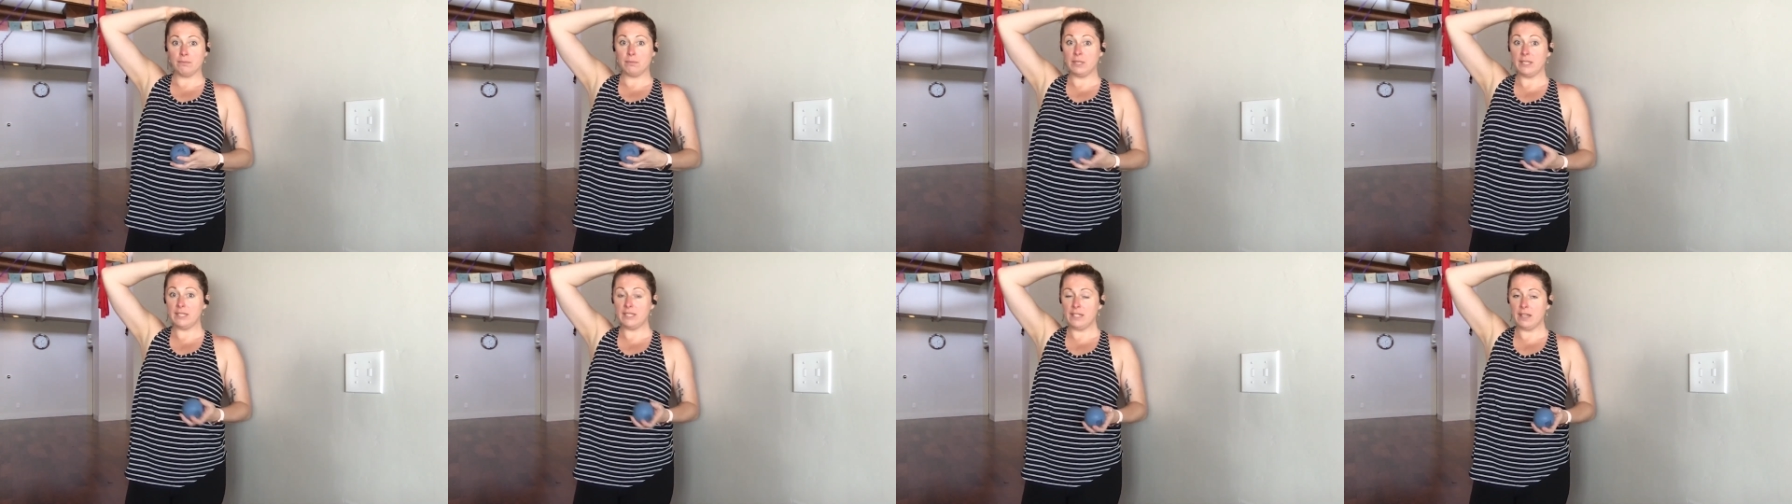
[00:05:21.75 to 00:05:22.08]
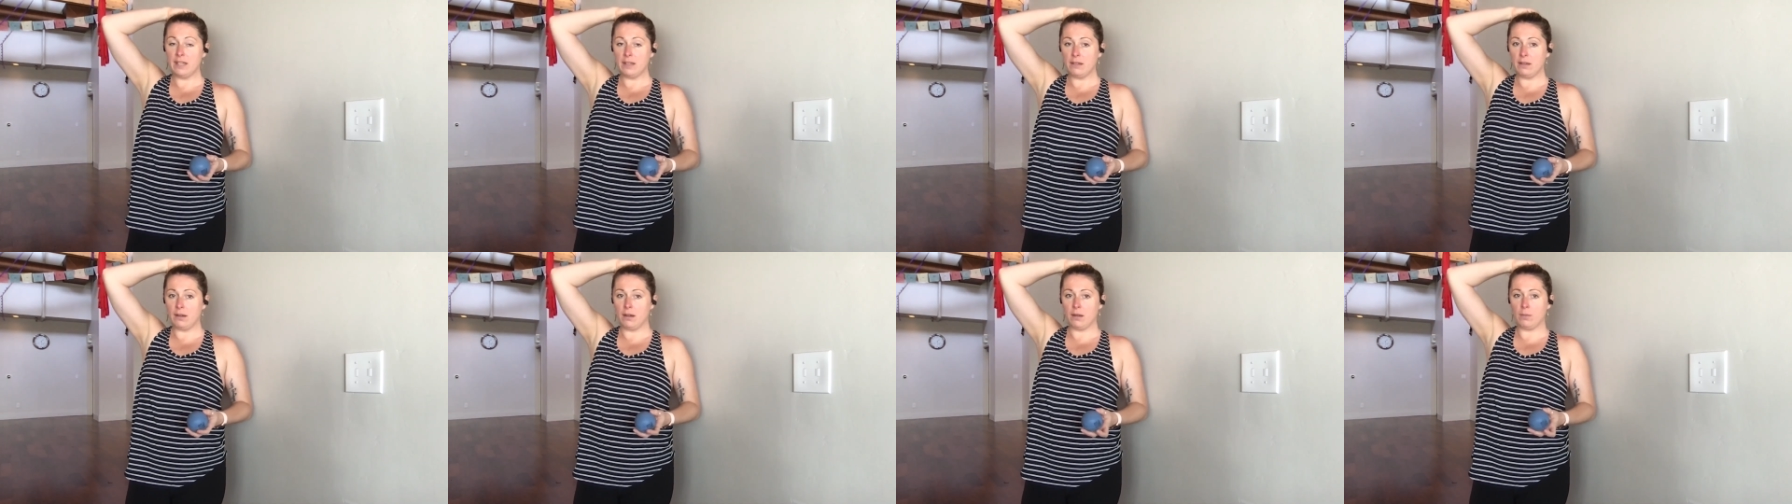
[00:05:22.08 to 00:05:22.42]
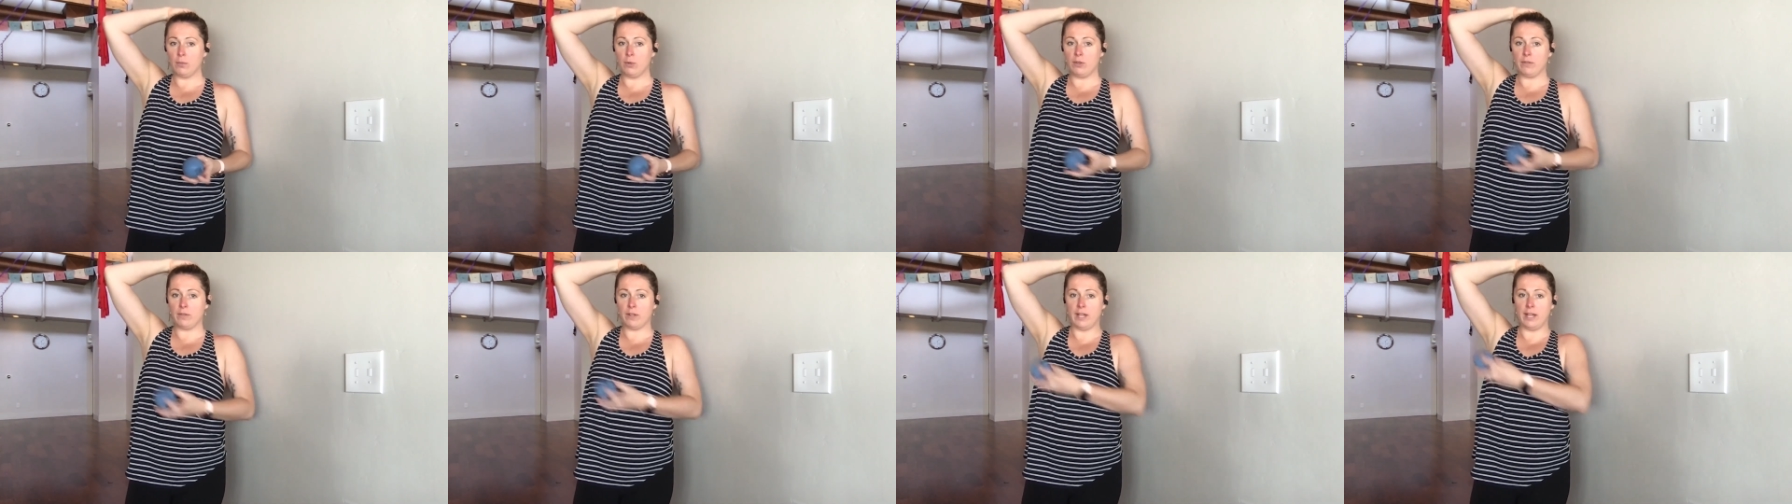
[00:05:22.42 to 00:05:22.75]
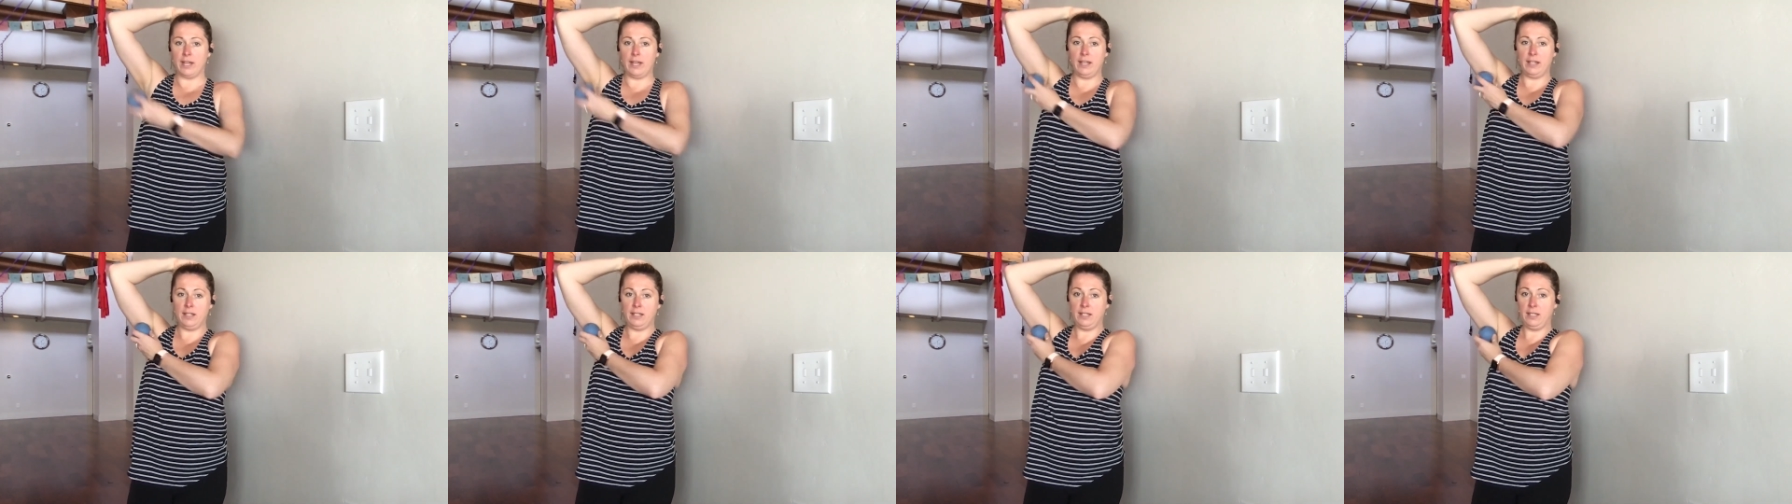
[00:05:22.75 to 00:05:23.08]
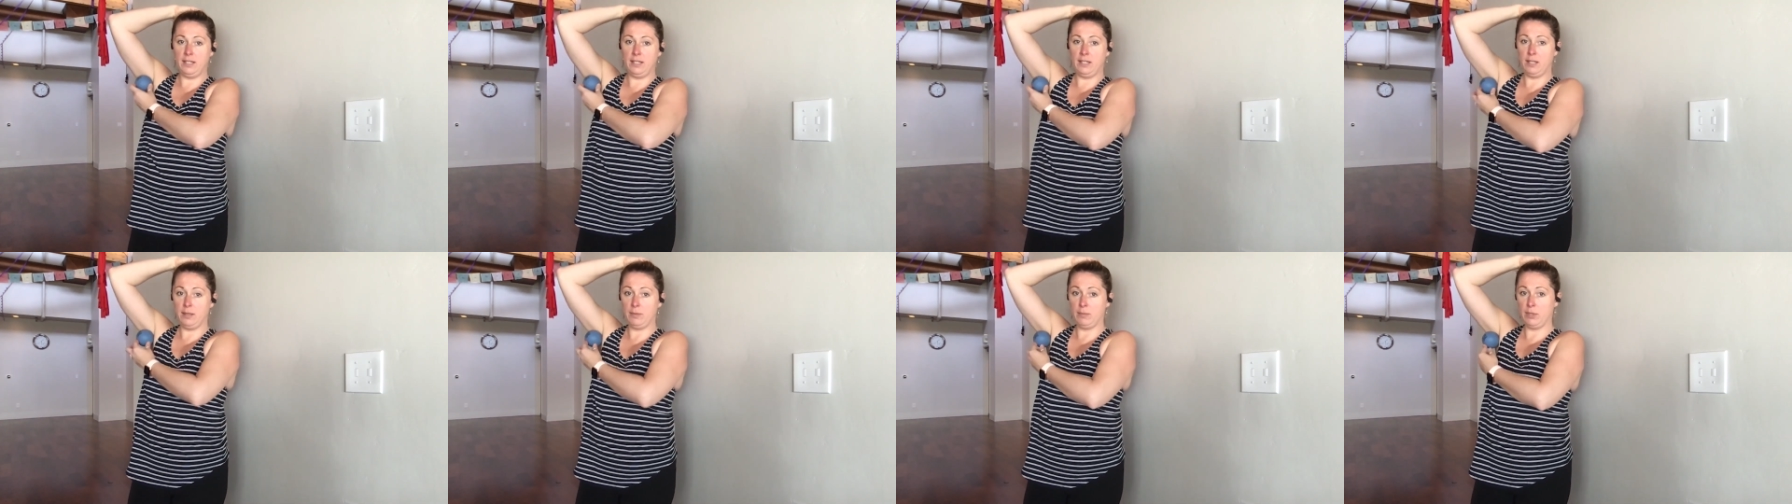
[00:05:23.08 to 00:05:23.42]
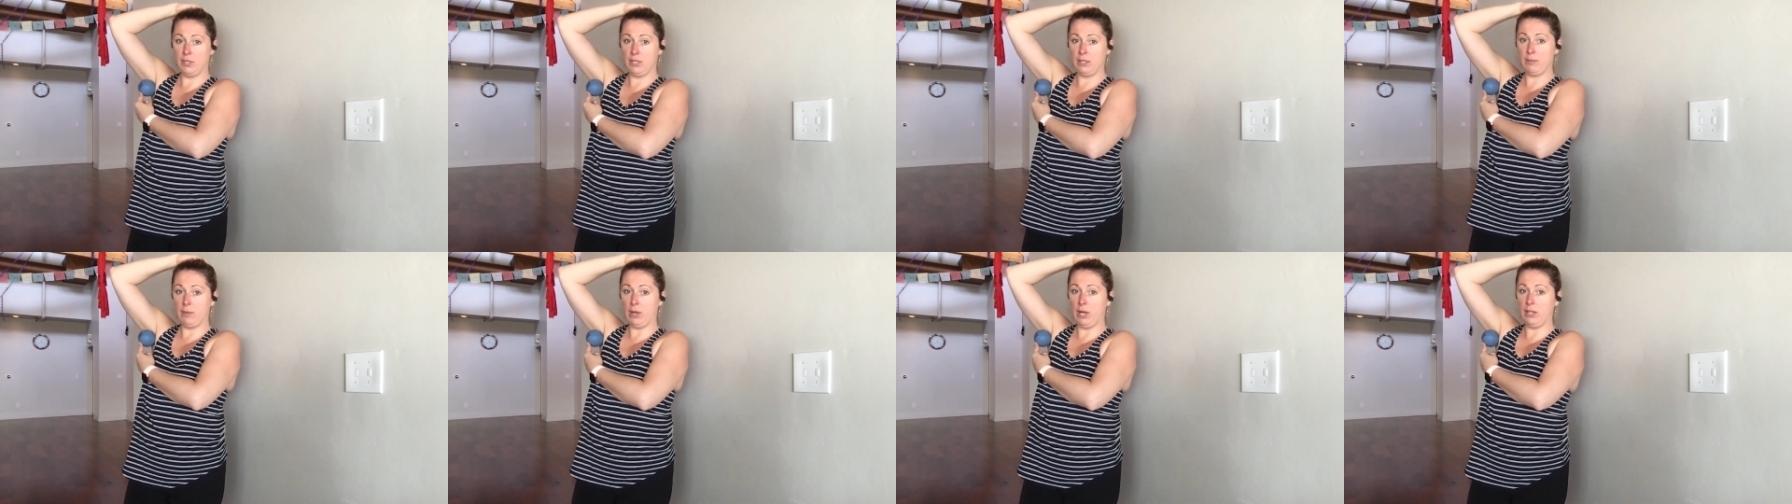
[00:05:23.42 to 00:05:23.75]
Put the other arm overhead.
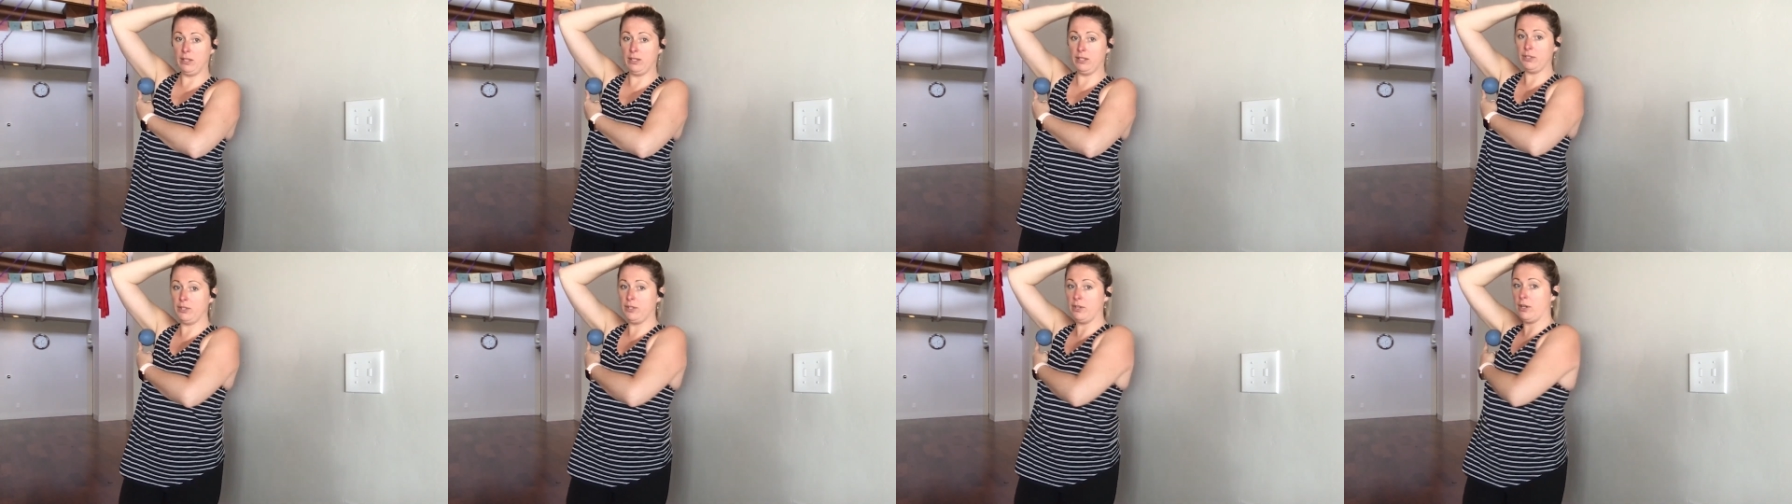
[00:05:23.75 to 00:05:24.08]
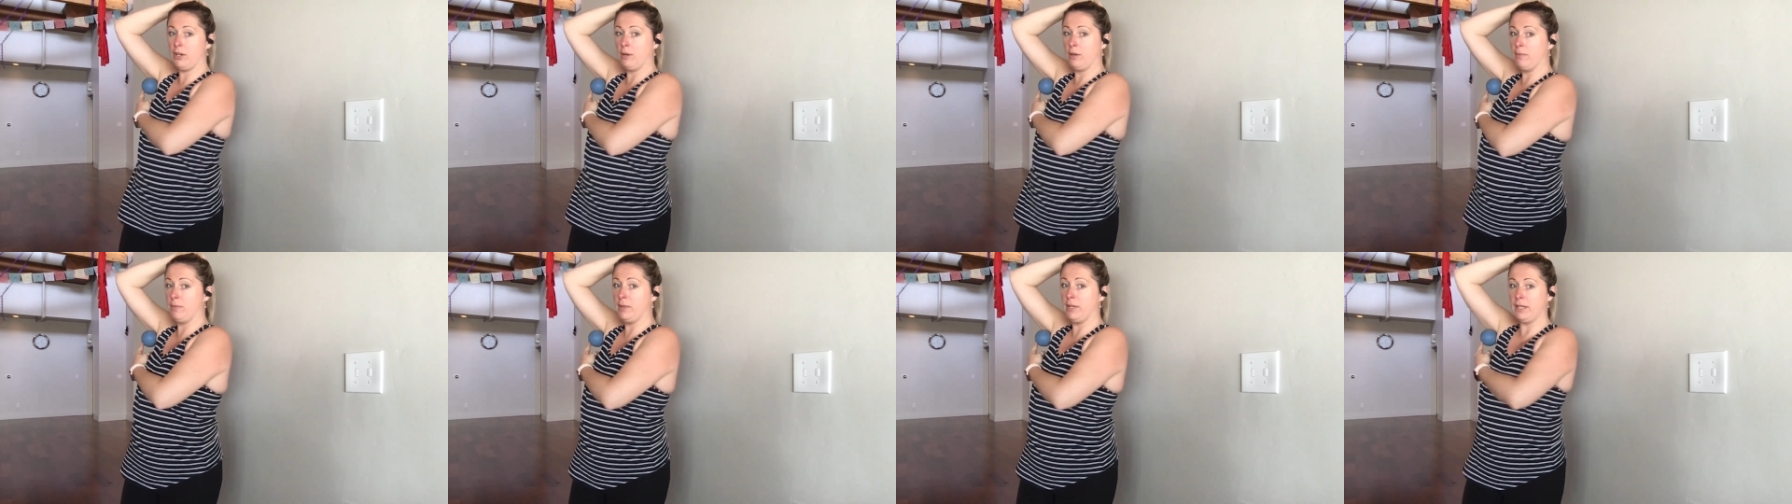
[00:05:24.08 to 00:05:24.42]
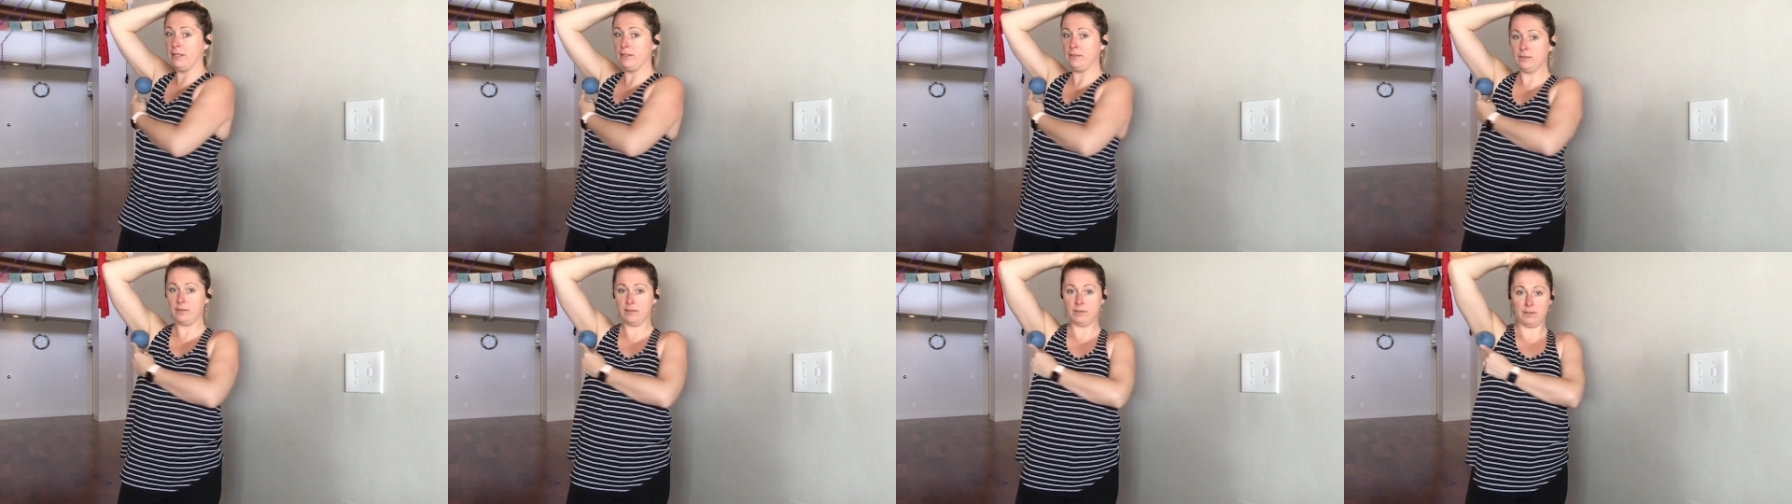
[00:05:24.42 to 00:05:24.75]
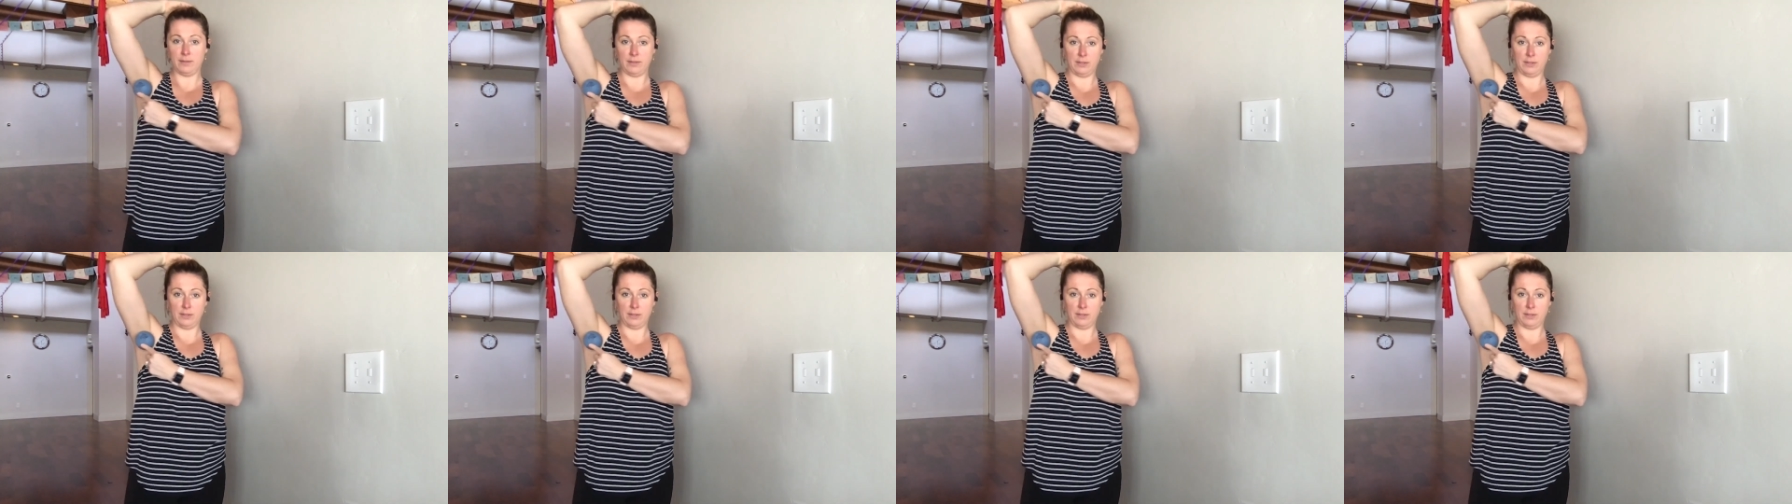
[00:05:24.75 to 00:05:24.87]
Put the ball in your armpit.